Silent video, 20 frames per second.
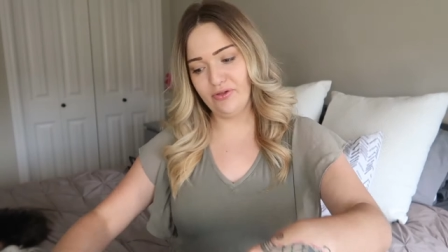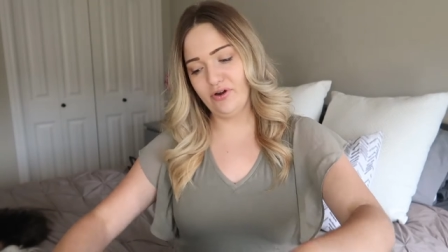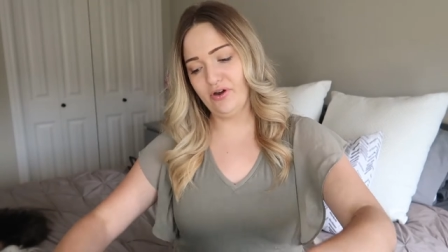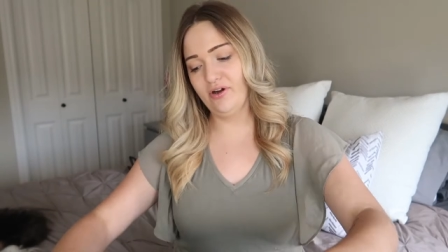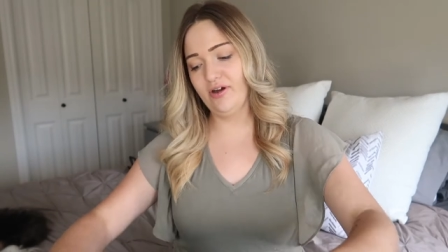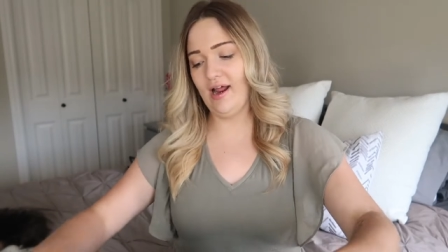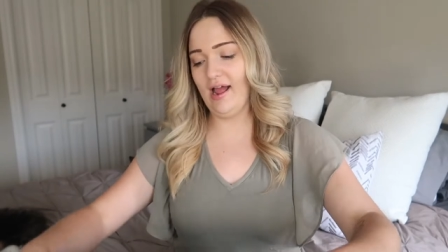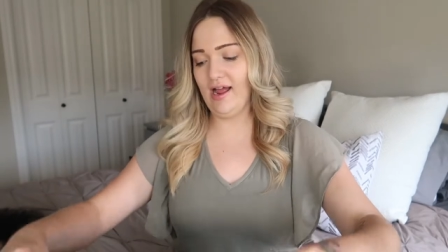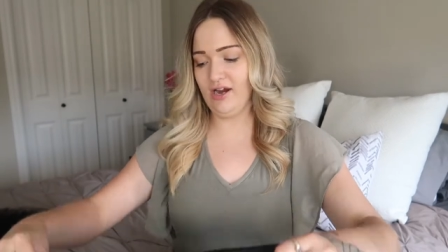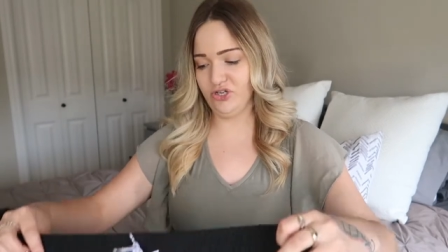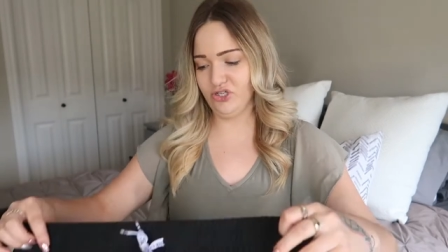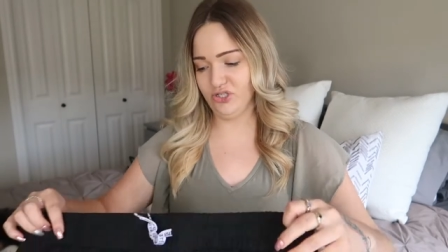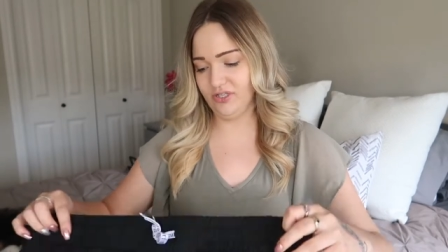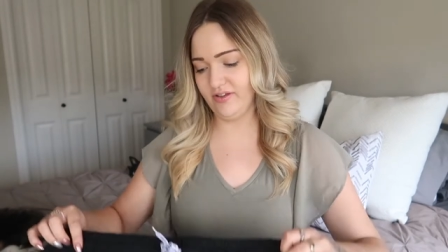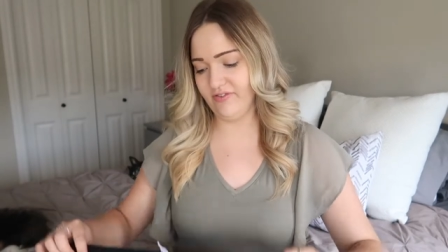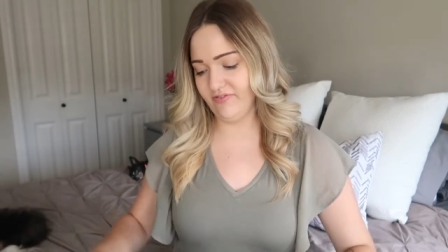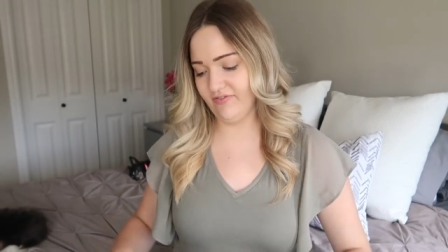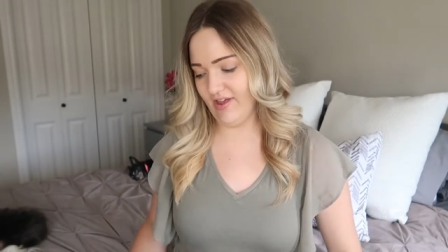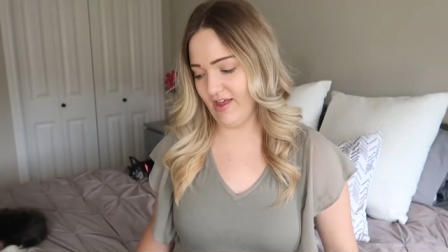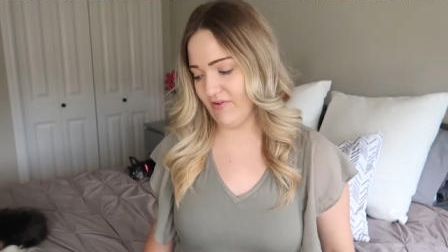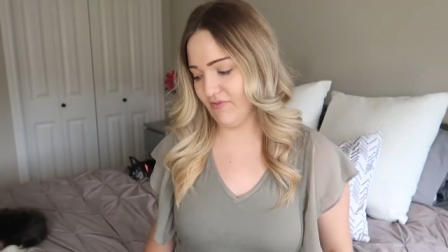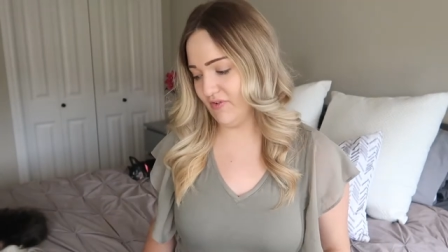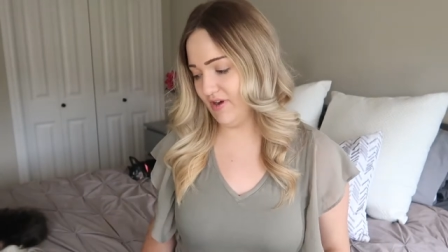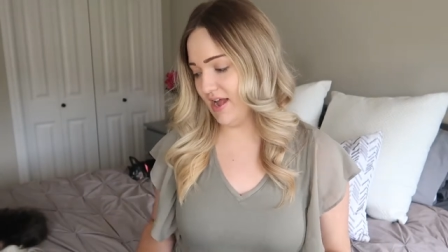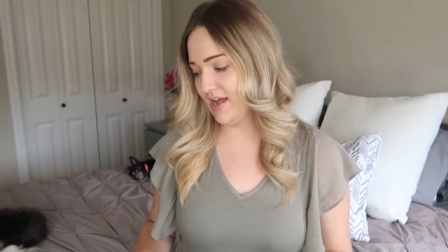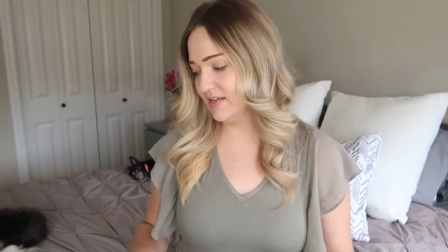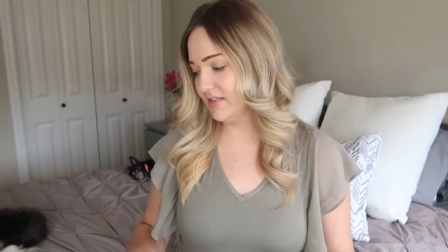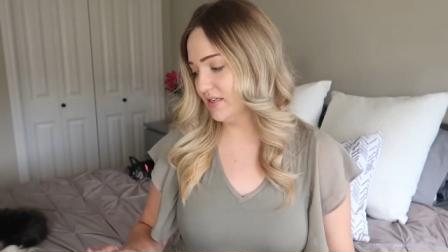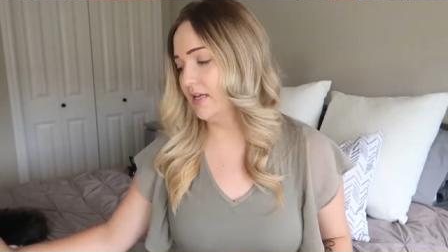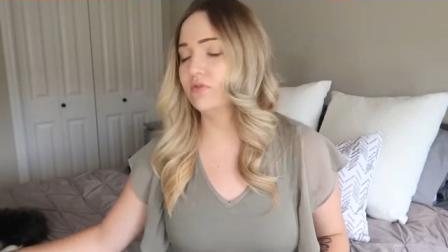third actually
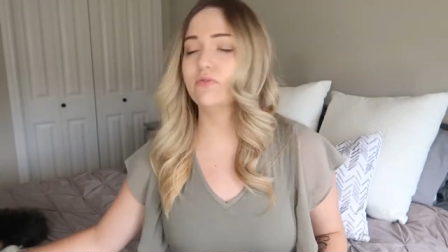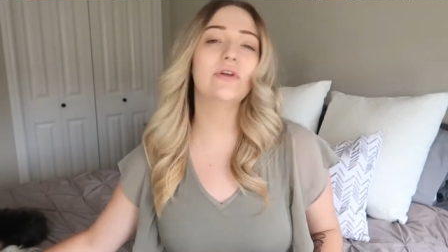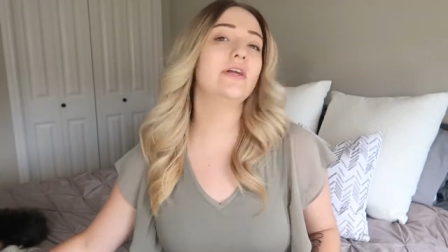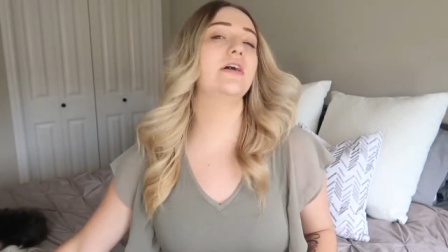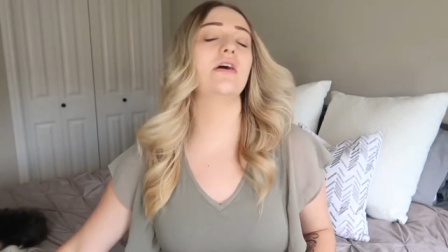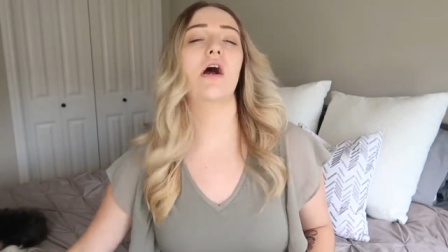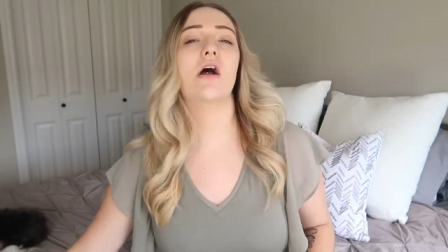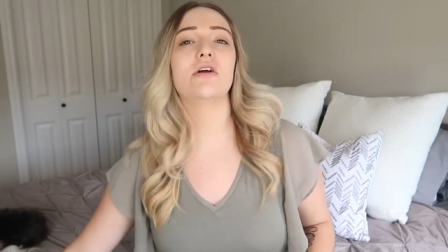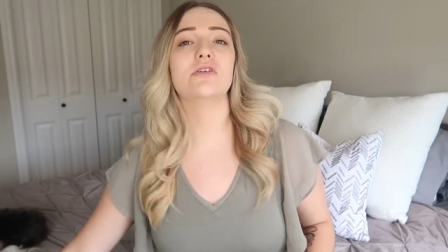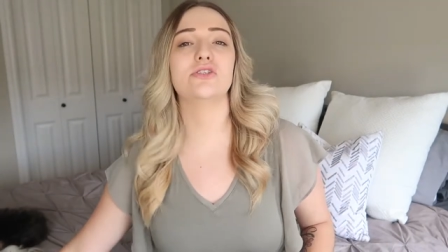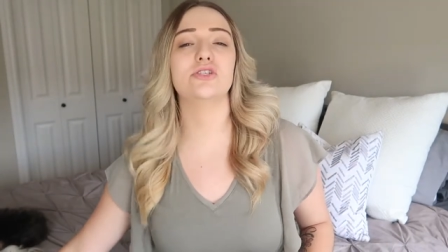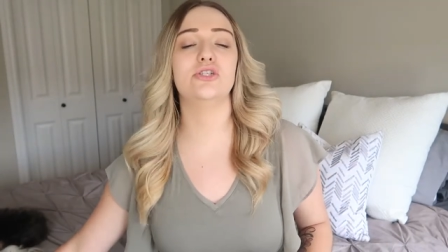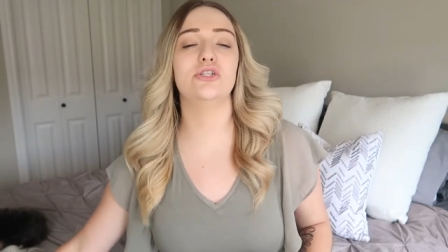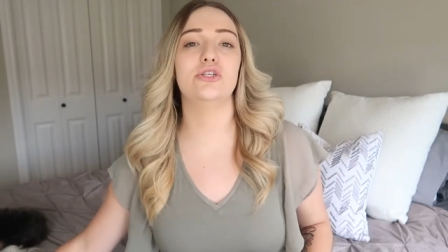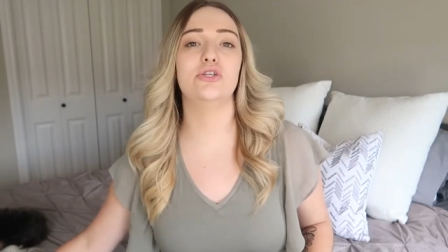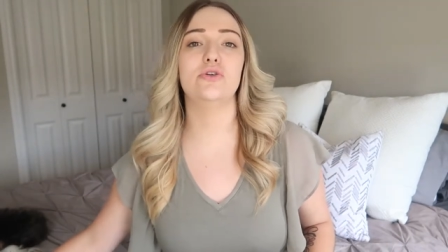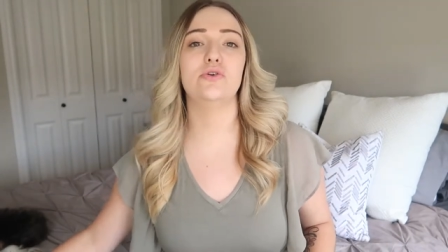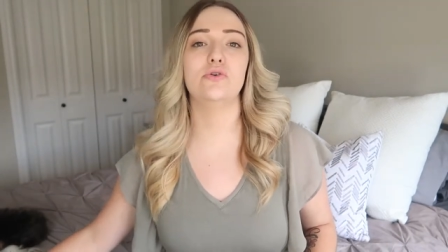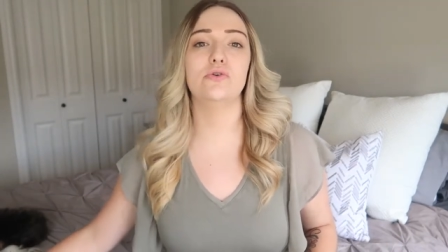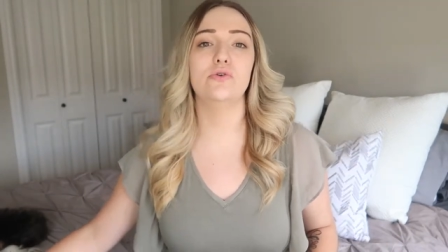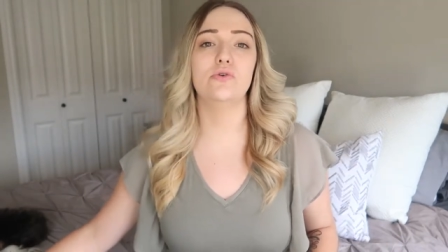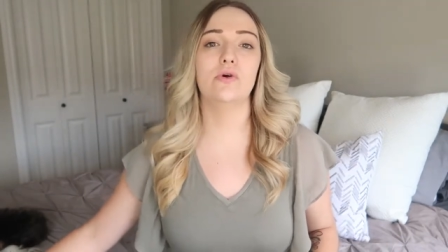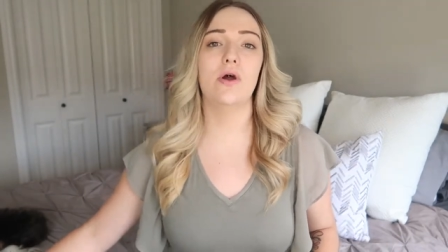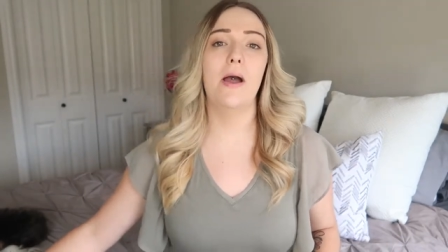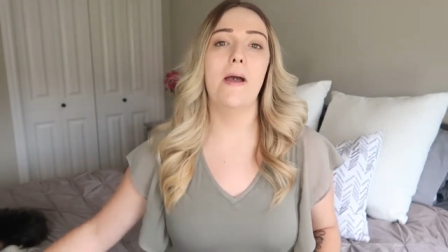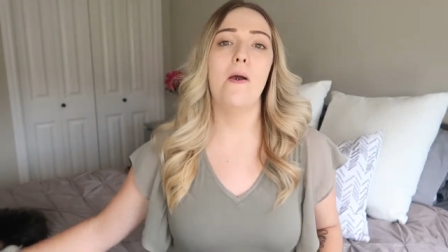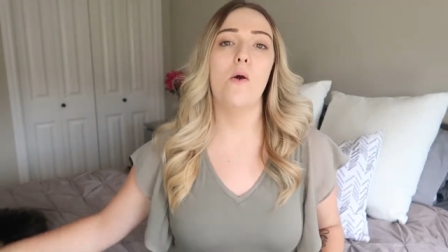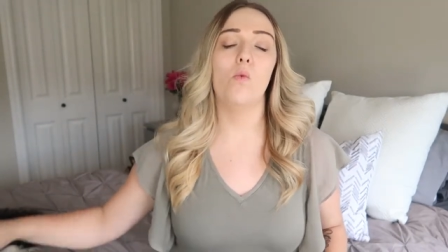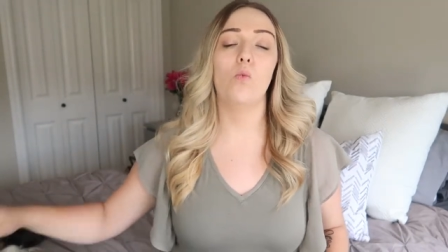favorite in regards to